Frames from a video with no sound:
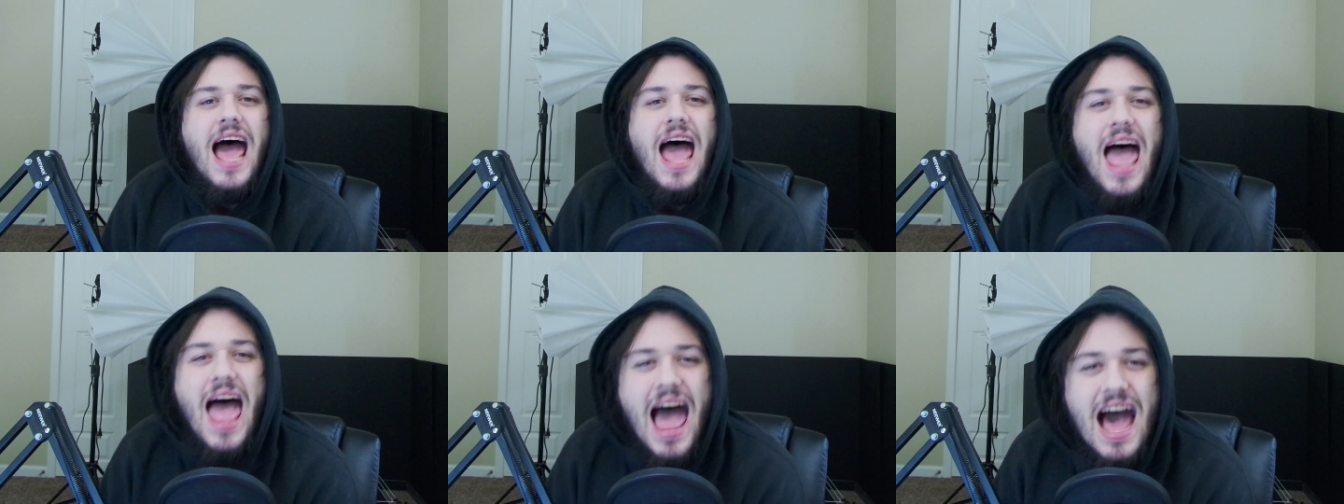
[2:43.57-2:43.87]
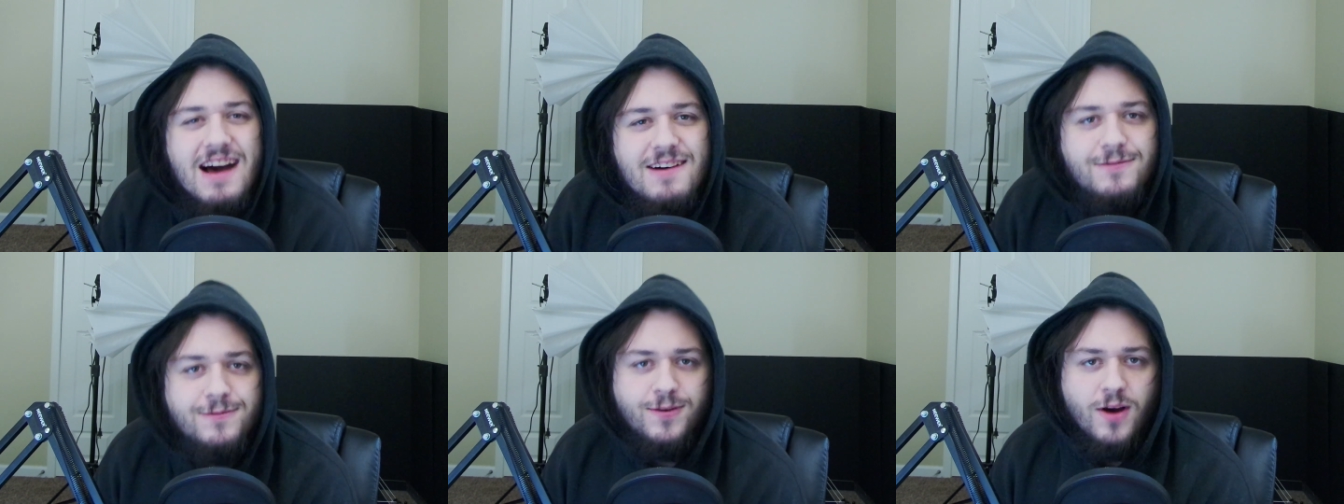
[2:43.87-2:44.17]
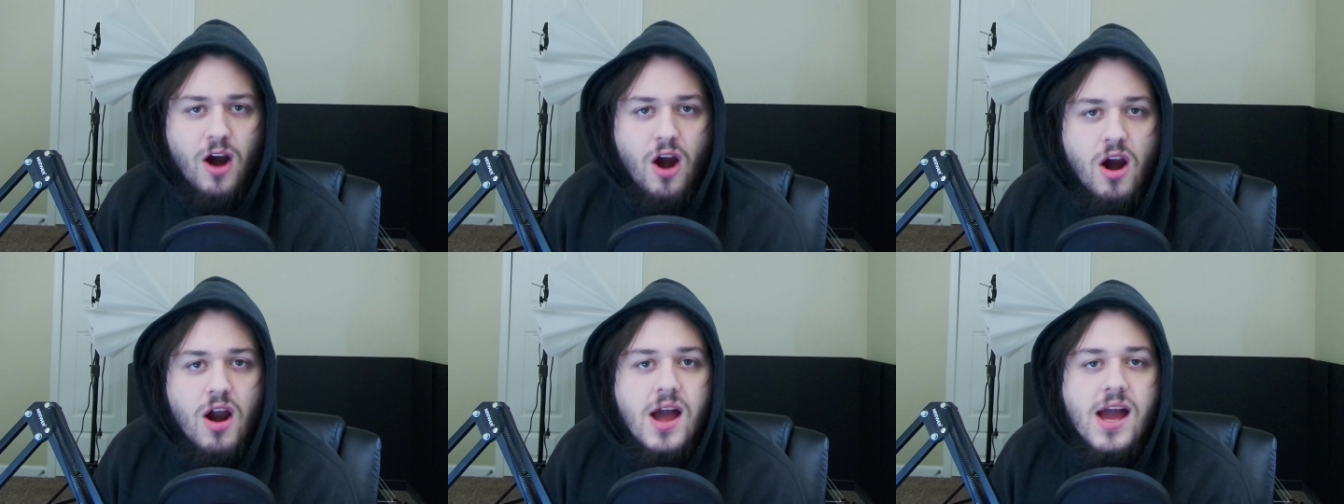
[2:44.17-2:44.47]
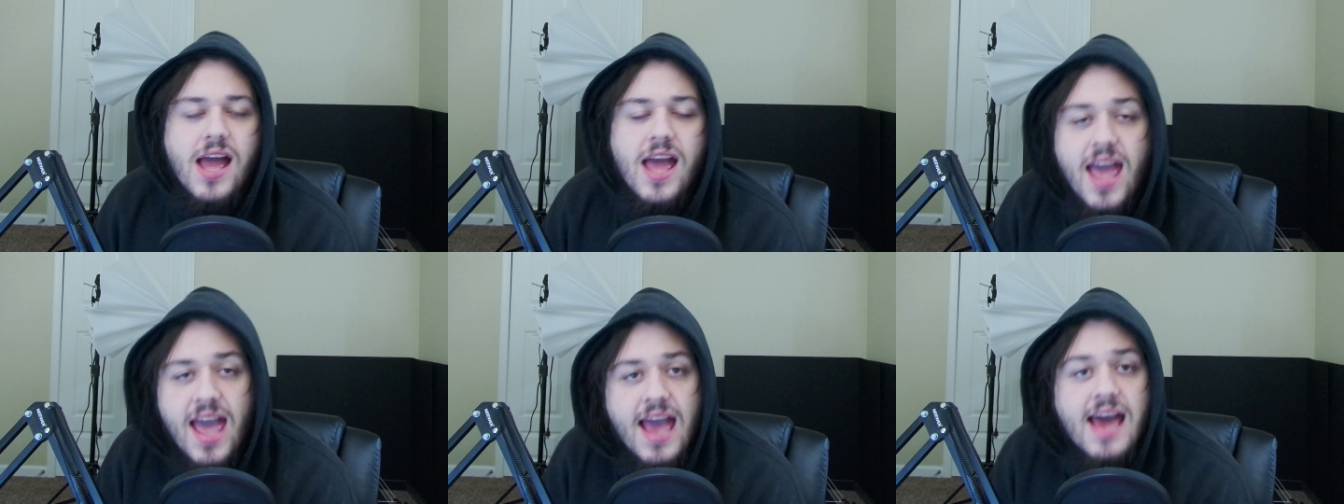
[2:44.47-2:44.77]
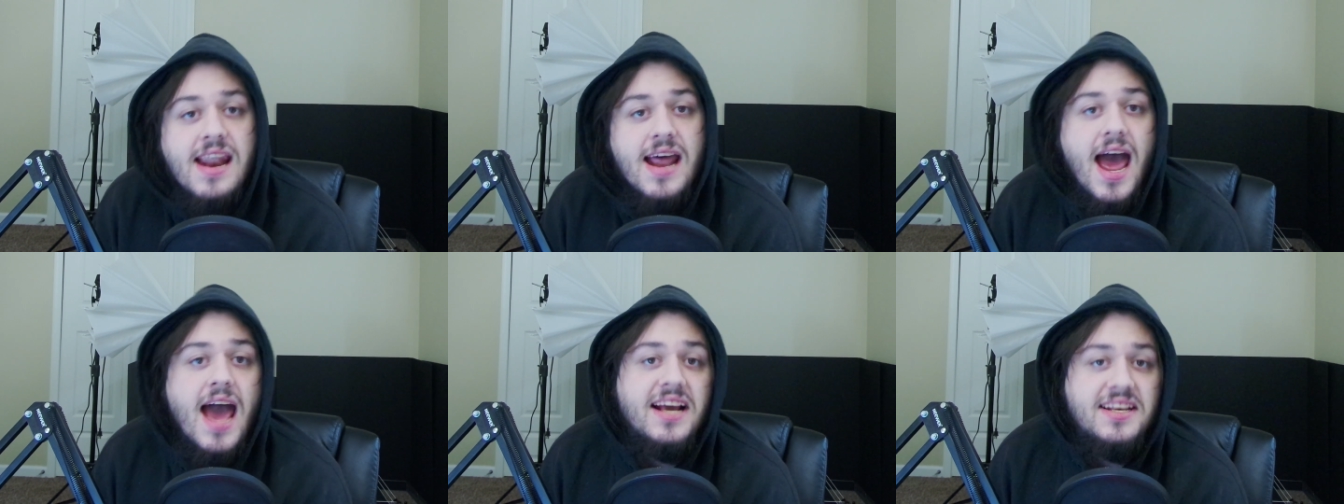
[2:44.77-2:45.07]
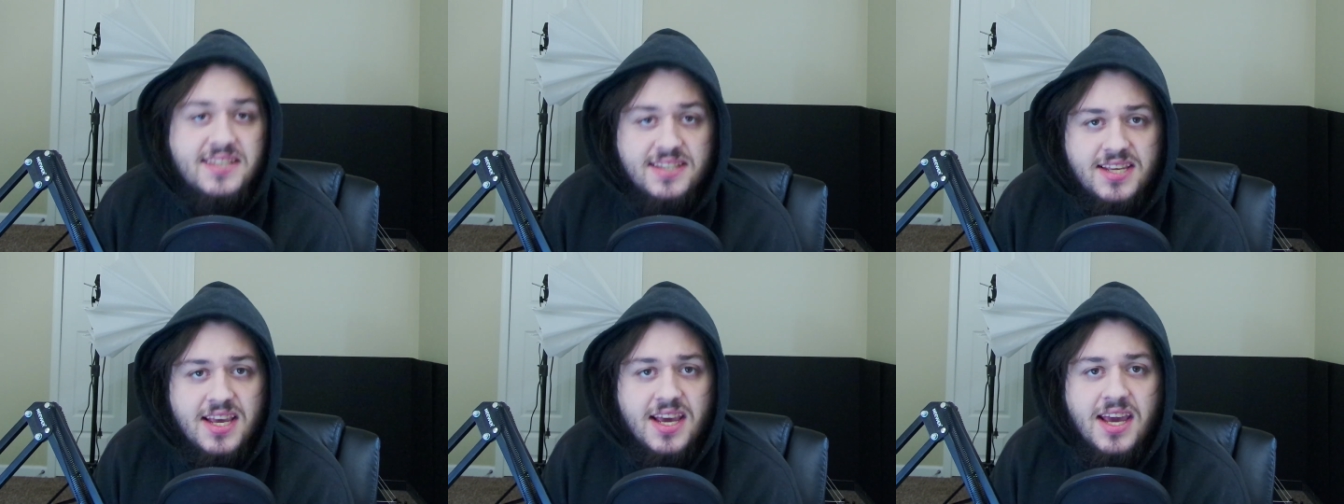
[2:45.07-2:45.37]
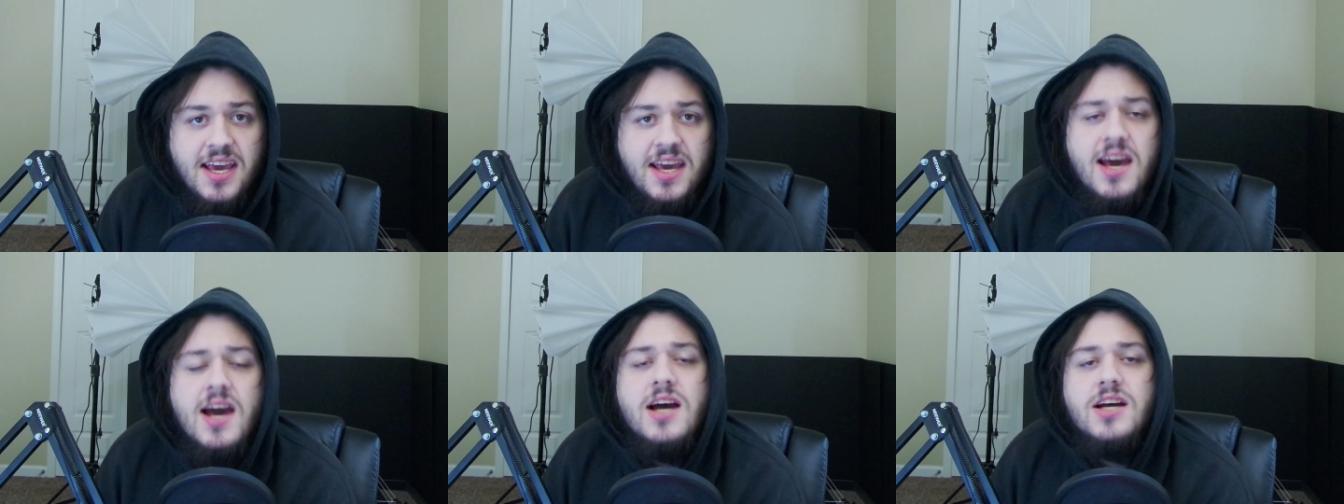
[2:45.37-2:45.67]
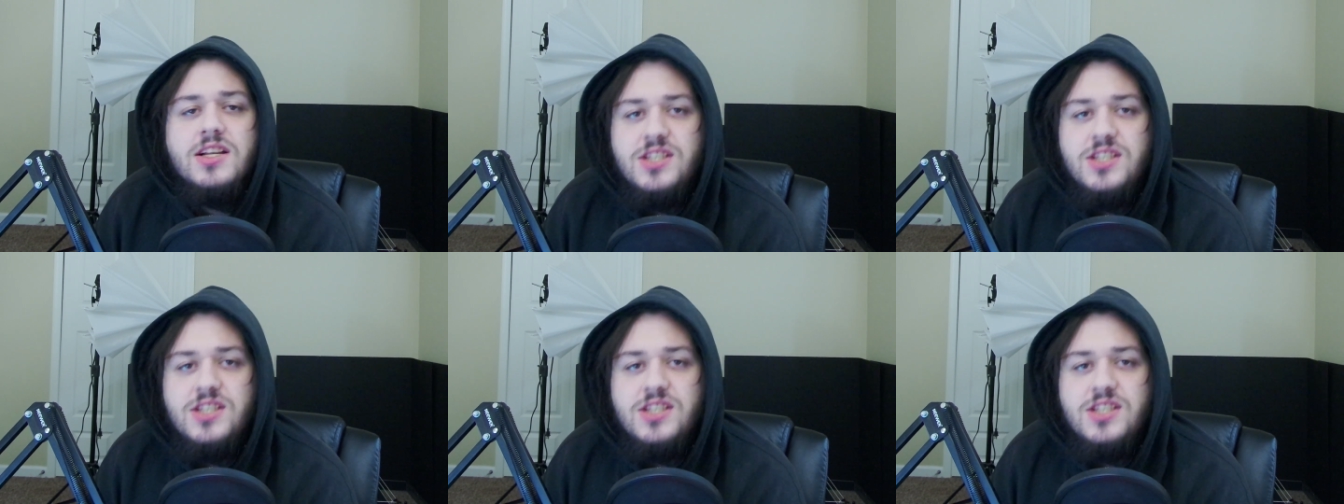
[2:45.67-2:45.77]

ever NXT